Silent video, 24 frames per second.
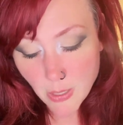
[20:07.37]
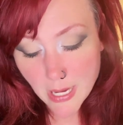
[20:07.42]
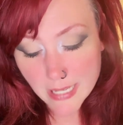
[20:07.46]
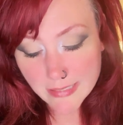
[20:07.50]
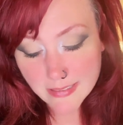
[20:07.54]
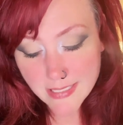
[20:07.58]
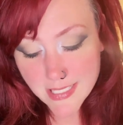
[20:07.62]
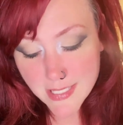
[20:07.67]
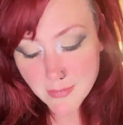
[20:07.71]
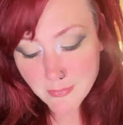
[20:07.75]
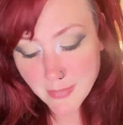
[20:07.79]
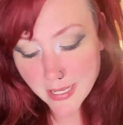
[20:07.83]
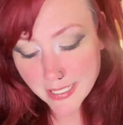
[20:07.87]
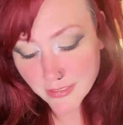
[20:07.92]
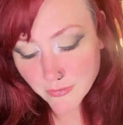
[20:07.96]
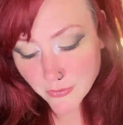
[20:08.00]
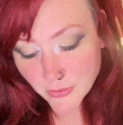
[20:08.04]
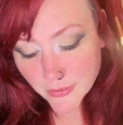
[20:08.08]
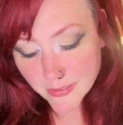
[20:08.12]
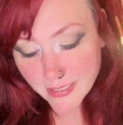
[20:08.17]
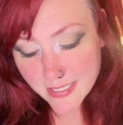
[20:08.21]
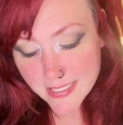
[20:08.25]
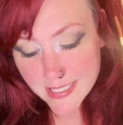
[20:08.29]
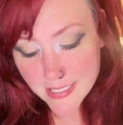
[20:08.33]
Practice
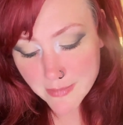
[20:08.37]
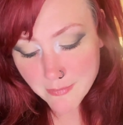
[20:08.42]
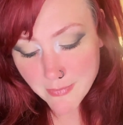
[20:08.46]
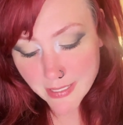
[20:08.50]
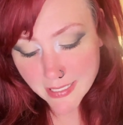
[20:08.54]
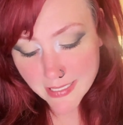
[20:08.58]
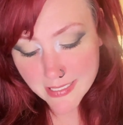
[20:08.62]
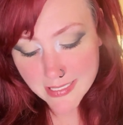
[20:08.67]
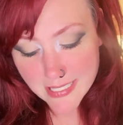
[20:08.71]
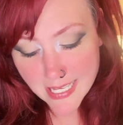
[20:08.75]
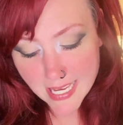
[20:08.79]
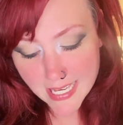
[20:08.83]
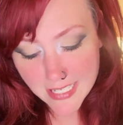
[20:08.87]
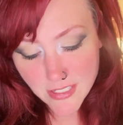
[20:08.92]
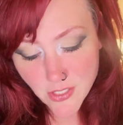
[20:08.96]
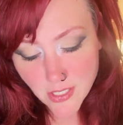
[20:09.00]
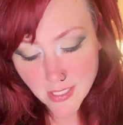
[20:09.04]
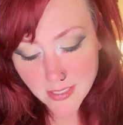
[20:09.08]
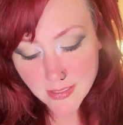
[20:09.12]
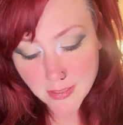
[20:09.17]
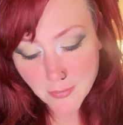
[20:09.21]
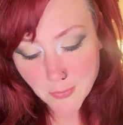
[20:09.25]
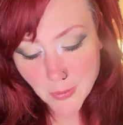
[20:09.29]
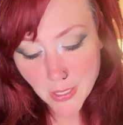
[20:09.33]
mindfulness and
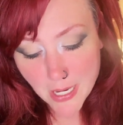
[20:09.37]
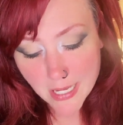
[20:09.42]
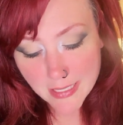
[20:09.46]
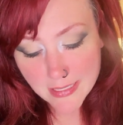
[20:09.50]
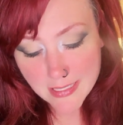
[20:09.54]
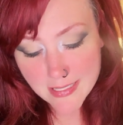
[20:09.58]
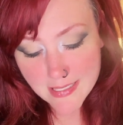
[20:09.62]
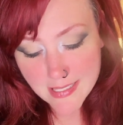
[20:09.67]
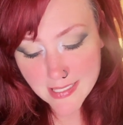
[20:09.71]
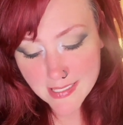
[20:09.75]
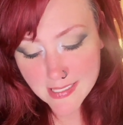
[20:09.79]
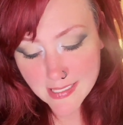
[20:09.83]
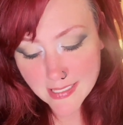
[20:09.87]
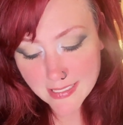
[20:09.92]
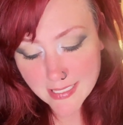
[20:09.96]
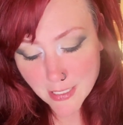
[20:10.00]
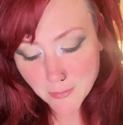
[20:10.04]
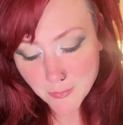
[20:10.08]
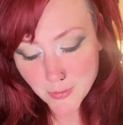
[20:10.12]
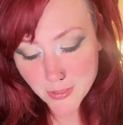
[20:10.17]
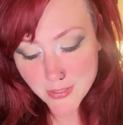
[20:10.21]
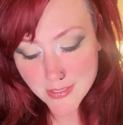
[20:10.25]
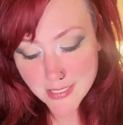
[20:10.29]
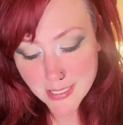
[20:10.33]
meditation. The practices
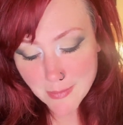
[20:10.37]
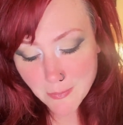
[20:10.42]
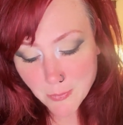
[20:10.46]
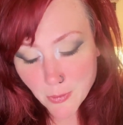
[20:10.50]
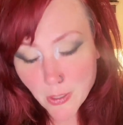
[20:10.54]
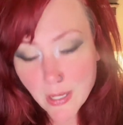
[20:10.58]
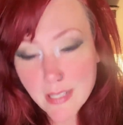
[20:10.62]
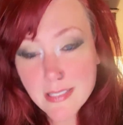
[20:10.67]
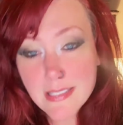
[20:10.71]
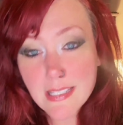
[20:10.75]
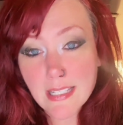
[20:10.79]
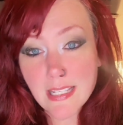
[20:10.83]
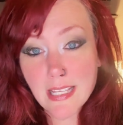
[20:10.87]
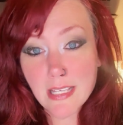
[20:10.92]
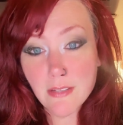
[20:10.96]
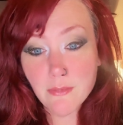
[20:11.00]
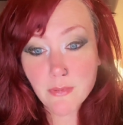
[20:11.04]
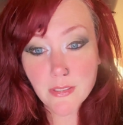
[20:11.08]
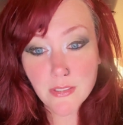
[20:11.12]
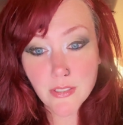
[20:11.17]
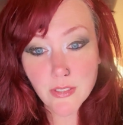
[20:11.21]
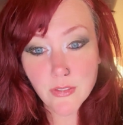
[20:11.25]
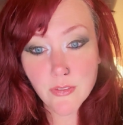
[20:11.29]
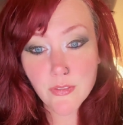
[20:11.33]
can help you stay present
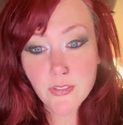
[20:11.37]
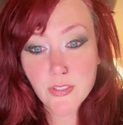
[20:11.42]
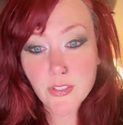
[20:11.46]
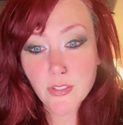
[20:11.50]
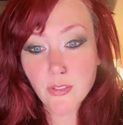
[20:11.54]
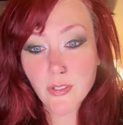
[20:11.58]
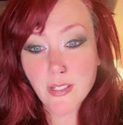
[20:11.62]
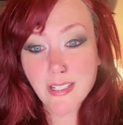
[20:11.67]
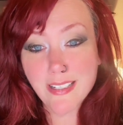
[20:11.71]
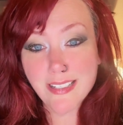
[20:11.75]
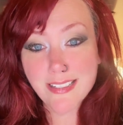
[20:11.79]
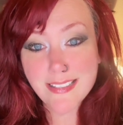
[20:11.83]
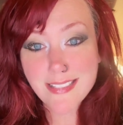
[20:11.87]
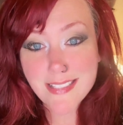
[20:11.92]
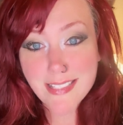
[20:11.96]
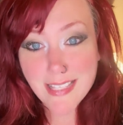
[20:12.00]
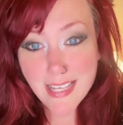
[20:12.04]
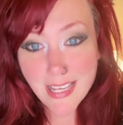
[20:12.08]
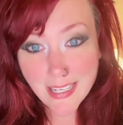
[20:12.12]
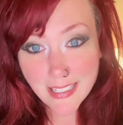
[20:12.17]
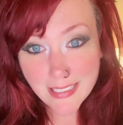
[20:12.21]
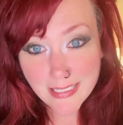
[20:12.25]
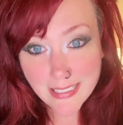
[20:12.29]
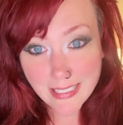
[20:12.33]
and reduce your
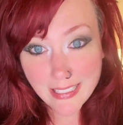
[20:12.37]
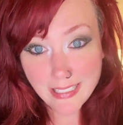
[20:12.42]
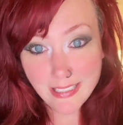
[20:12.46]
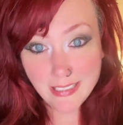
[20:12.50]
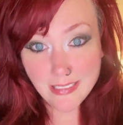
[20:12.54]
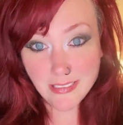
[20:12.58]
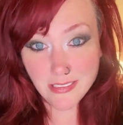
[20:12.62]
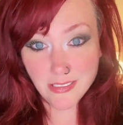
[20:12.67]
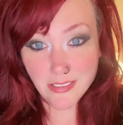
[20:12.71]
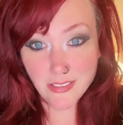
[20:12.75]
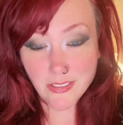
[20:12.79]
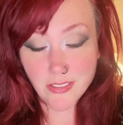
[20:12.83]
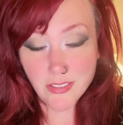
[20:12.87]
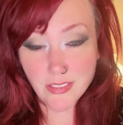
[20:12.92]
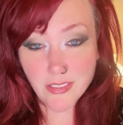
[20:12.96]
anxiety.